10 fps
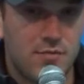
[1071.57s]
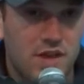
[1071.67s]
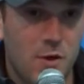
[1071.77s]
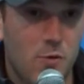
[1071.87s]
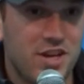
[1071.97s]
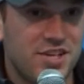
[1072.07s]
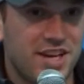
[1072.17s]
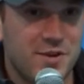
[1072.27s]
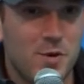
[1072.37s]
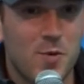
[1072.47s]
I wish
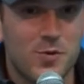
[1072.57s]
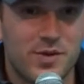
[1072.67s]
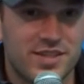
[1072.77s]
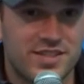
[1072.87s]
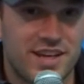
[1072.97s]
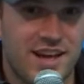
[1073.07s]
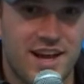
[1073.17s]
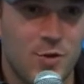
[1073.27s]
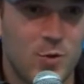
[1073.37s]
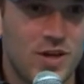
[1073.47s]
I know, but
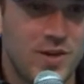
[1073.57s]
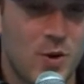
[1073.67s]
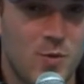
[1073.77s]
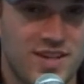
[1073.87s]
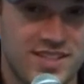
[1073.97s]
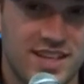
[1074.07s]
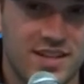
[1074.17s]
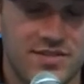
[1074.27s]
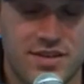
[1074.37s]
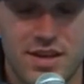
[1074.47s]
I don't really know
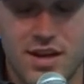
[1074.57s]
myself.